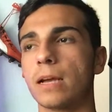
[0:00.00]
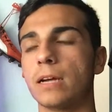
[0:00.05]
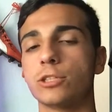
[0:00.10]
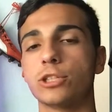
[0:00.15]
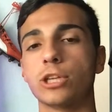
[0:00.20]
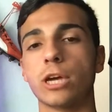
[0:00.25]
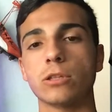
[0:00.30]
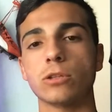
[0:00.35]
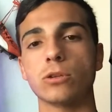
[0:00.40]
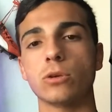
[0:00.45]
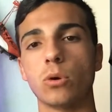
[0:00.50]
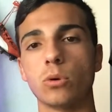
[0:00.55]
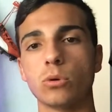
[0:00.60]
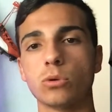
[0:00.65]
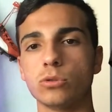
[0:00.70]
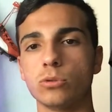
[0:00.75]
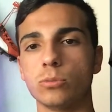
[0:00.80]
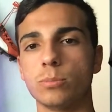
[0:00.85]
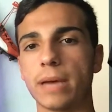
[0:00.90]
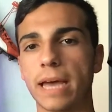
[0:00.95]

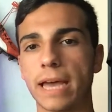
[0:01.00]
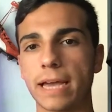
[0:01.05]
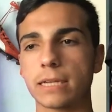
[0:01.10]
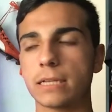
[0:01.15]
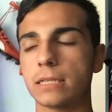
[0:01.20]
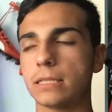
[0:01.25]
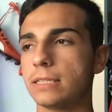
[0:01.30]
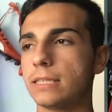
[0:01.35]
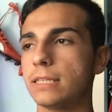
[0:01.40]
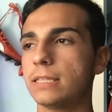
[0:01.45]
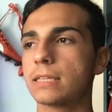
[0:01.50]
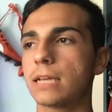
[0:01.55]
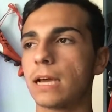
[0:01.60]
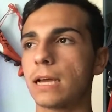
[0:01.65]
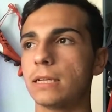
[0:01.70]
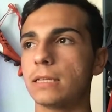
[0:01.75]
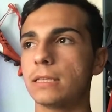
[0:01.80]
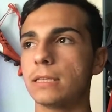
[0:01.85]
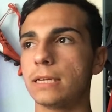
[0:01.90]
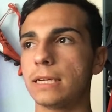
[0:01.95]
Çalhanoğlu back, because he's
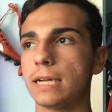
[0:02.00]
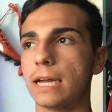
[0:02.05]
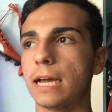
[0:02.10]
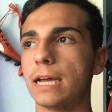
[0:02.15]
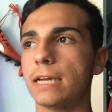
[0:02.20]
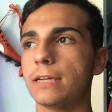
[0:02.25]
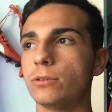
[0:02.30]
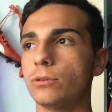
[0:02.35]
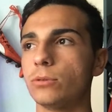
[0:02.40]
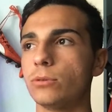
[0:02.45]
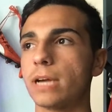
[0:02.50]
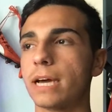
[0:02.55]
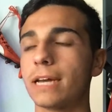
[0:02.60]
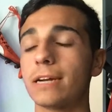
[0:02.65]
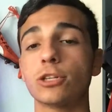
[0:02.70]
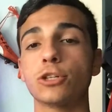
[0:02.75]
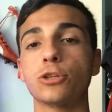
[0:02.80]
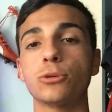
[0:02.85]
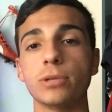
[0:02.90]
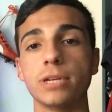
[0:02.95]
kind of the guy who kind
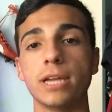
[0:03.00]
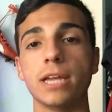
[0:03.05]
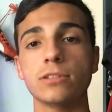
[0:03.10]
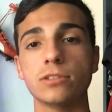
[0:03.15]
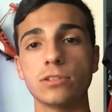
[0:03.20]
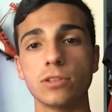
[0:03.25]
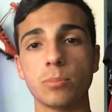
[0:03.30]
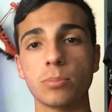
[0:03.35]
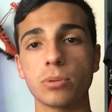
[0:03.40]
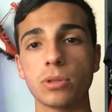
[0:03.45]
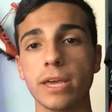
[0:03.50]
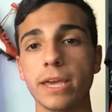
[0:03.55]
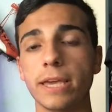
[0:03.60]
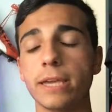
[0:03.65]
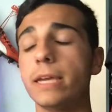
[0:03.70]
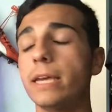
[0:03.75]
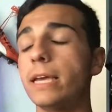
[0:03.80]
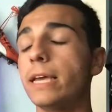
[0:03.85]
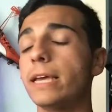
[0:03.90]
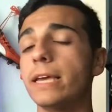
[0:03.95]
of creates the play.
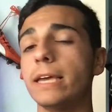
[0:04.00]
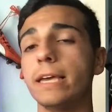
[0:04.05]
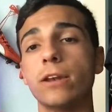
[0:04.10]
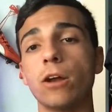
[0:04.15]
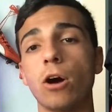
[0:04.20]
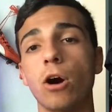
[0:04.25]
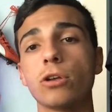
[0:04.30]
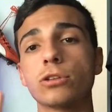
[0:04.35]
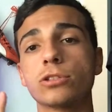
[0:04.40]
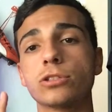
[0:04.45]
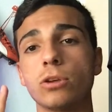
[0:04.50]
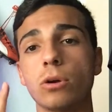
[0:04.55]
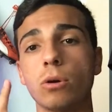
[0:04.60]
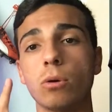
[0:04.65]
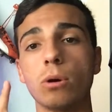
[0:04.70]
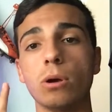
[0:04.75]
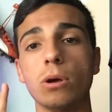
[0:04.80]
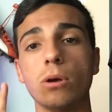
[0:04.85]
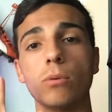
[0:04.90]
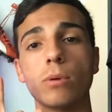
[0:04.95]
And
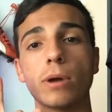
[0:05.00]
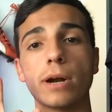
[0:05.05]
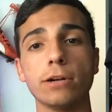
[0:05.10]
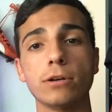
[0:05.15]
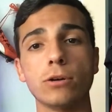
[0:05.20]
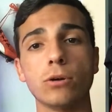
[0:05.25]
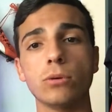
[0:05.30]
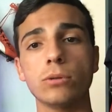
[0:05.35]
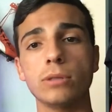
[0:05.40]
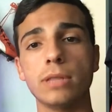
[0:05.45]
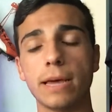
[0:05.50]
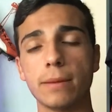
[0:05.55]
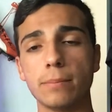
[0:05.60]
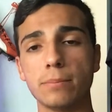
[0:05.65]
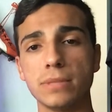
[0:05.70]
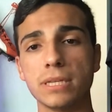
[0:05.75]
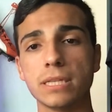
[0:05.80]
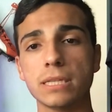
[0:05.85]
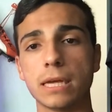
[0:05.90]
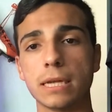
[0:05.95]
also, what I know that
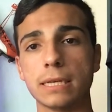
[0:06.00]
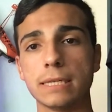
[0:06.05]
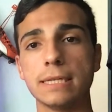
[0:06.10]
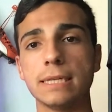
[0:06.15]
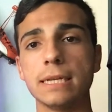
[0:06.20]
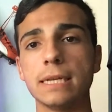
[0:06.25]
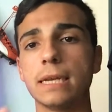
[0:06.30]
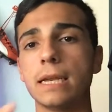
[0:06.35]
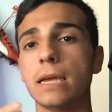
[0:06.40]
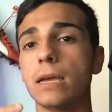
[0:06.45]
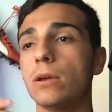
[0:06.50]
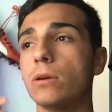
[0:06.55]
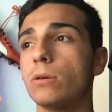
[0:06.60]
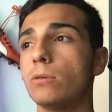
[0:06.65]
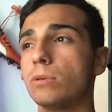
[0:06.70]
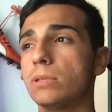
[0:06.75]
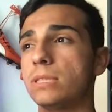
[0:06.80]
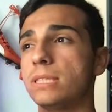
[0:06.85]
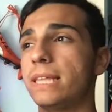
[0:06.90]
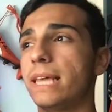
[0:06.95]
Milan did
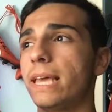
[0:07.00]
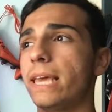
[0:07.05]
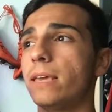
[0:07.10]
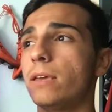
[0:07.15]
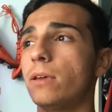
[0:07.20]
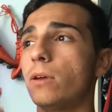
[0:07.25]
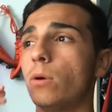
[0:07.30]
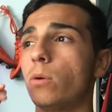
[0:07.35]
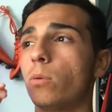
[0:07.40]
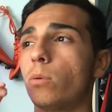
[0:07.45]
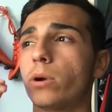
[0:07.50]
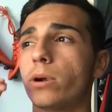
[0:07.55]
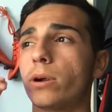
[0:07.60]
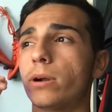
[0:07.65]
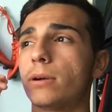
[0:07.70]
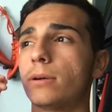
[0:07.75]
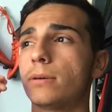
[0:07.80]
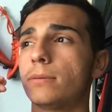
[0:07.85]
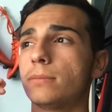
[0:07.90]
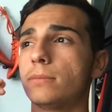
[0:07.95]
was they
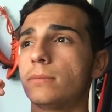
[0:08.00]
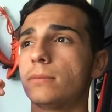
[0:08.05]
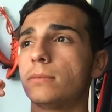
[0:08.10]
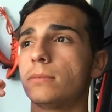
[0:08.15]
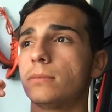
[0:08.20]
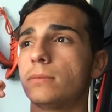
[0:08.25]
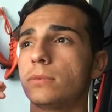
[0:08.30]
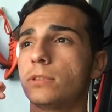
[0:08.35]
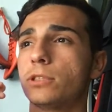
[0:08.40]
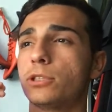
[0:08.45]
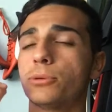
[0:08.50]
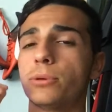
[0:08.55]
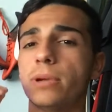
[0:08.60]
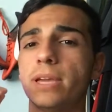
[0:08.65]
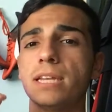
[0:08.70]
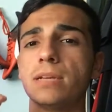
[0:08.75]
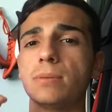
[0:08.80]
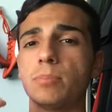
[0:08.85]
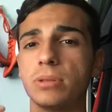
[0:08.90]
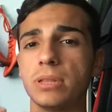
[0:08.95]
were
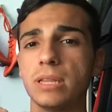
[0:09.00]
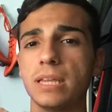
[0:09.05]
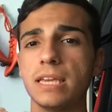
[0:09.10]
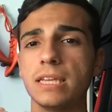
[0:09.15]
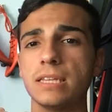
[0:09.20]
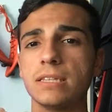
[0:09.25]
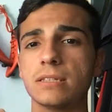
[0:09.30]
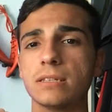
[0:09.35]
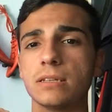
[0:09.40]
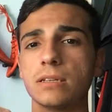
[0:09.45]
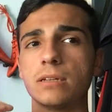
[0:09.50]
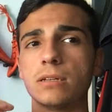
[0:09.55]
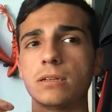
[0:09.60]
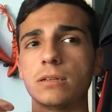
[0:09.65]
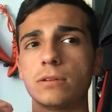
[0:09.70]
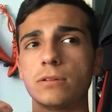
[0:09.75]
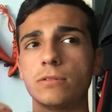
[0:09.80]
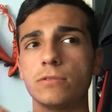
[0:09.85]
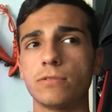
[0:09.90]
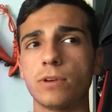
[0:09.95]
creating
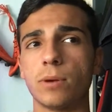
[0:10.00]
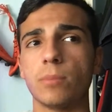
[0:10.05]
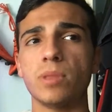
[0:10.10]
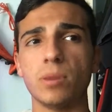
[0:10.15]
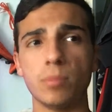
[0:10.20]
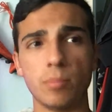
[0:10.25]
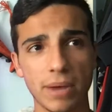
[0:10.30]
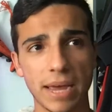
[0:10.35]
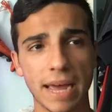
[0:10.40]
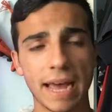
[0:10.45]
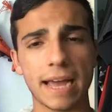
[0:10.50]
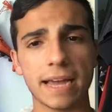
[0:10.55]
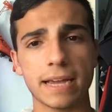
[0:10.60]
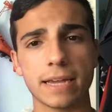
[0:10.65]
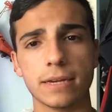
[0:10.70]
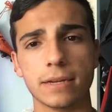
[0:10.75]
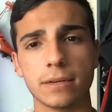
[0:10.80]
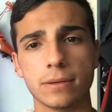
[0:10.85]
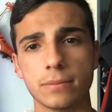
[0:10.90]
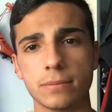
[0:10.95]
plays from the
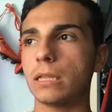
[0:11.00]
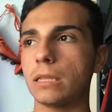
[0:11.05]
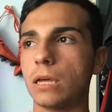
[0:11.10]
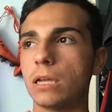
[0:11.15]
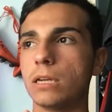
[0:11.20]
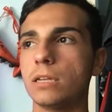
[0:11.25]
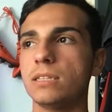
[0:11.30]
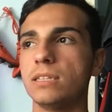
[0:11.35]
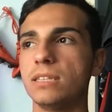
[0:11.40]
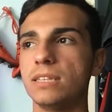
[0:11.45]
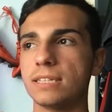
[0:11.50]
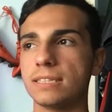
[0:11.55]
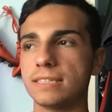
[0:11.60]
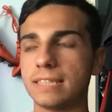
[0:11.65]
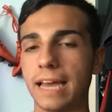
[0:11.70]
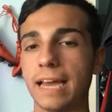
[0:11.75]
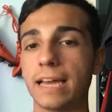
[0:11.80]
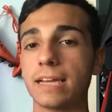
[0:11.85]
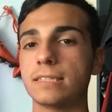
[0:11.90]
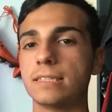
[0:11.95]
back. A lot of the
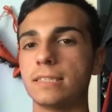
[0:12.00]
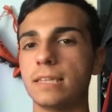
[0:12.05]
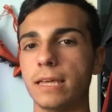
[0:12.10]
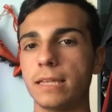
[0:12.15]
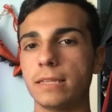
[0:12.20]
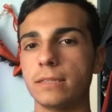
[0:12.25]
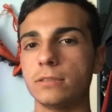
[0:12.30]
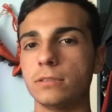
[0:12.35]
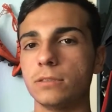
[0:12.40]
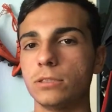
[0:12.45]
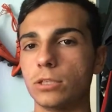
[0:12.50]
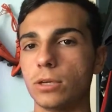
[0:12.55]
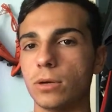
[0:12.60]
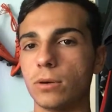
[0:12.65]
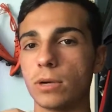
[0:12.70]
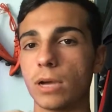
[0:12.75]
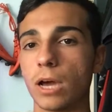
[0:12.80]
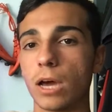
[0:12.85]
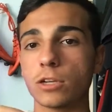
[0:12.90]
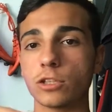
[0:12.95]
attacks that, you know,
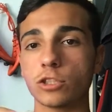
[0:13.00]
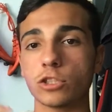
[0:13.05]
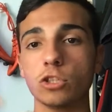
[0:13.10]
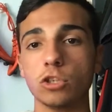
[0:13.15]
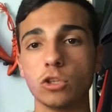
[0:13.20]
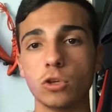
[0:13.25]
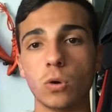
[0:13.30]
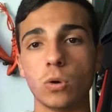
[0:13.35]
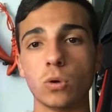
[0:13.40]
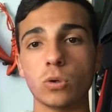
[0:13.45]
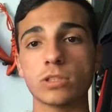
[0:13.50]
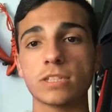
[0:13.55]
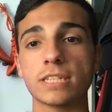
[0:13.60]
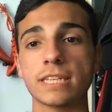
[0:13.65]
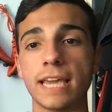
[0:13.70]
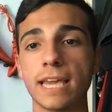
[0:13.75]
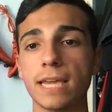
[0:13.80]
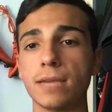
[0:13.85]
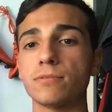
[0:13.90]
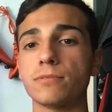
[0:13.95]
got us the goals
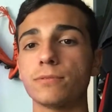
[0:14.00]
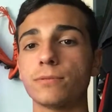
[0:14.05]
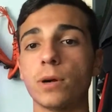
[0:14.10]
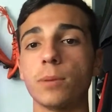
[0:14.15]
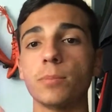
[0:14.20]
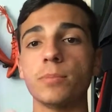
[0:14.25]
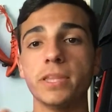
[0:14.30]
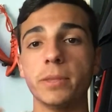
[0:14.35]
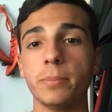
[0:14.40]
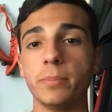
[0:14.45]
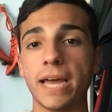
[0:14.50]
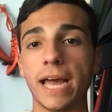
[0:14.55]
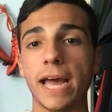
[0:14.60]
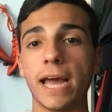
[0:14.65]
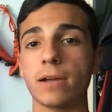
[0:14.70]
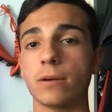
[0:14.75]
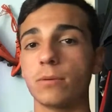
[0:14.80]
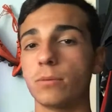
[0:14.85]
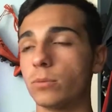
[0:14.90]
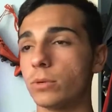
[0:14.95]
came from the
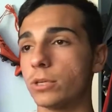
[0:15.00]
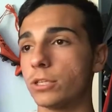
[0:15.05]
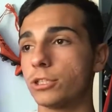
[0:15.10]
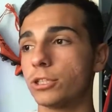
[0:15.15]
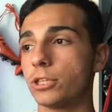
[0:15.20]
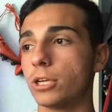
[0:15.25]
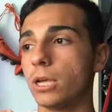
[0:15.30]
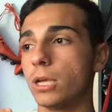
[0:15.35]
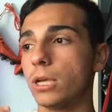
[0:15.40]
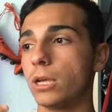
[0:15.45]
back, which